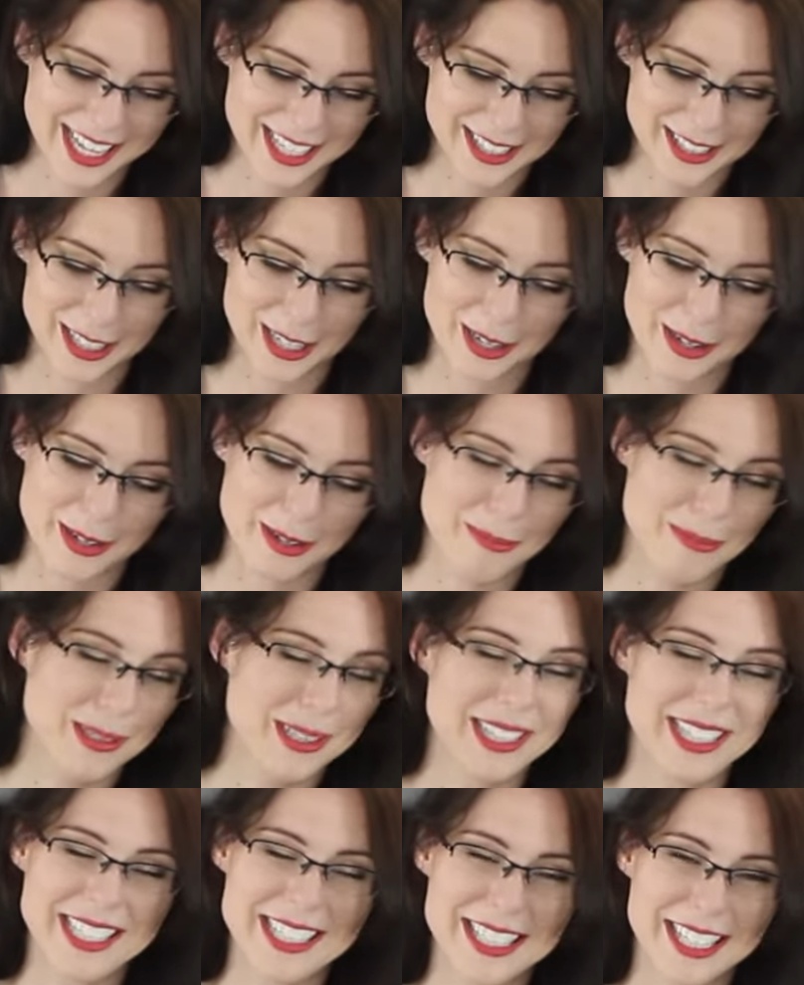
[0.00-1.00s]
So
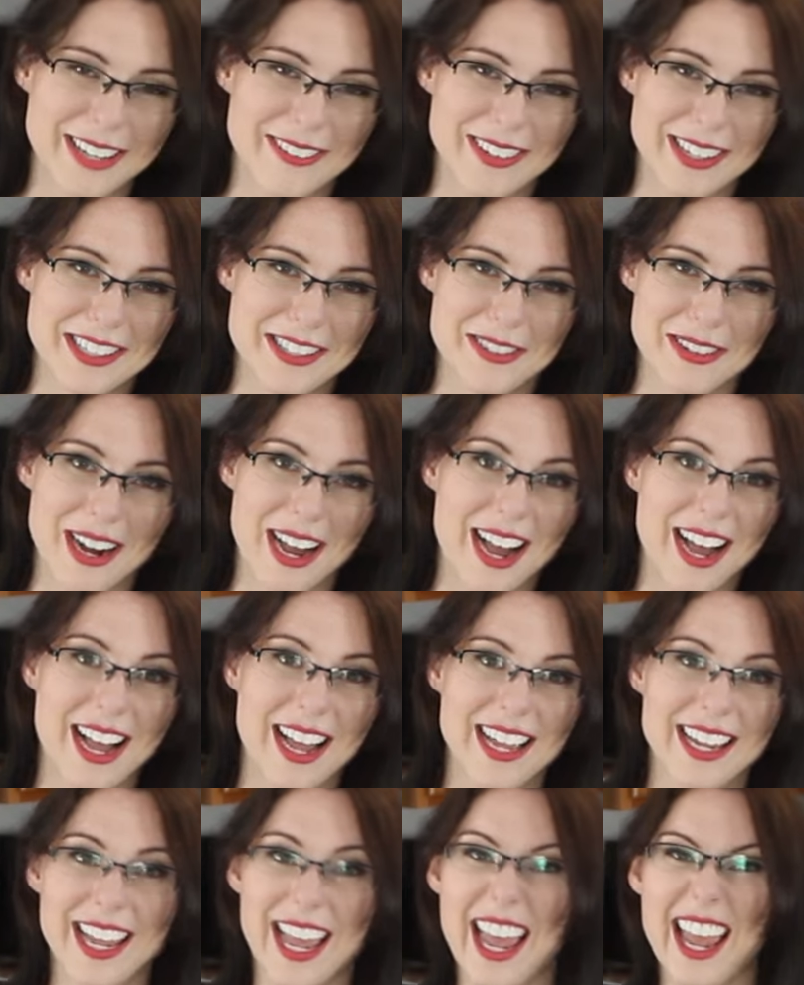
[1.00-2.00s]
please give it a
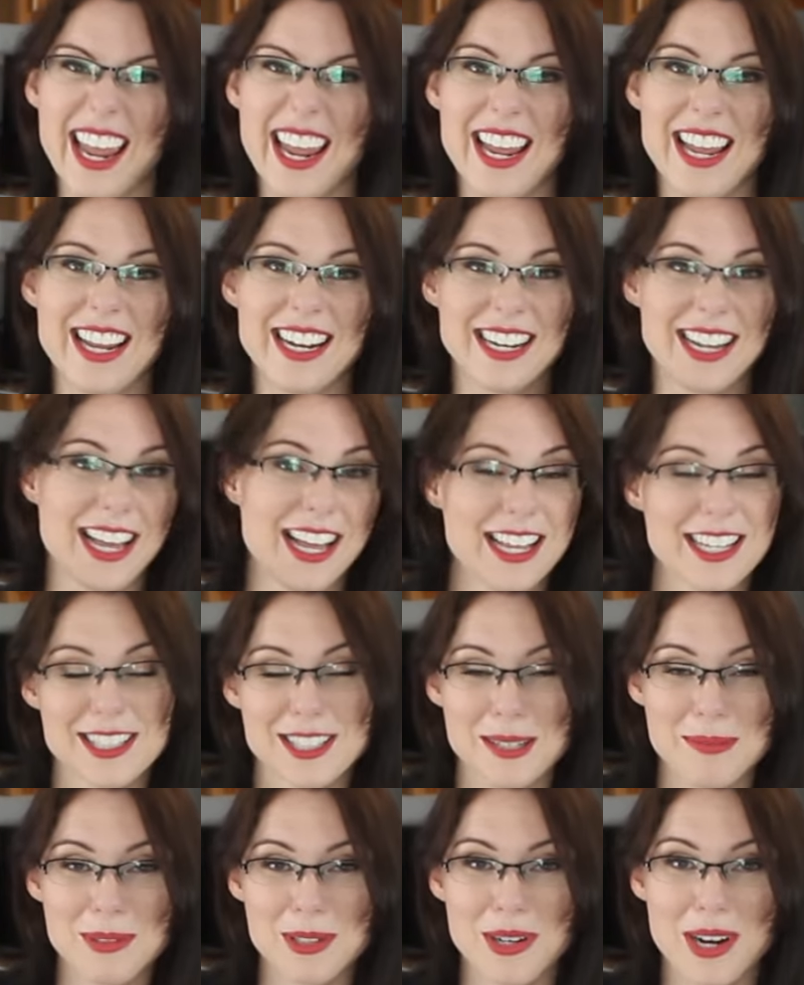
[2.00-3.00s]
try and
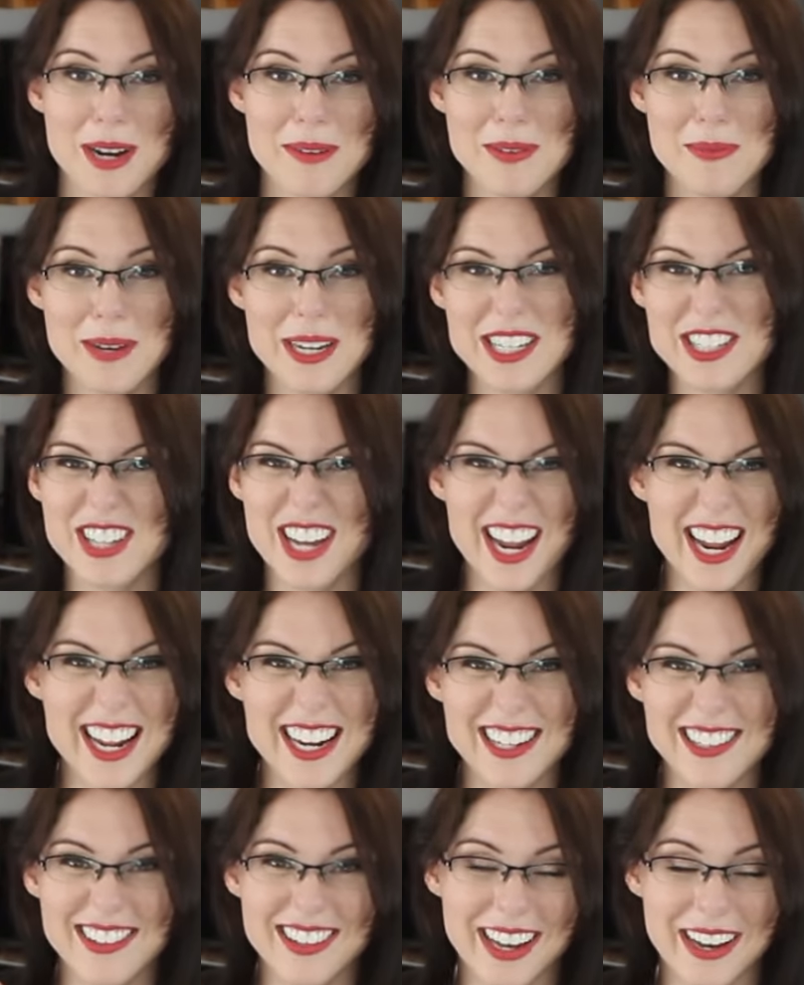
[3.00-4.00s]
subscribe to my channel.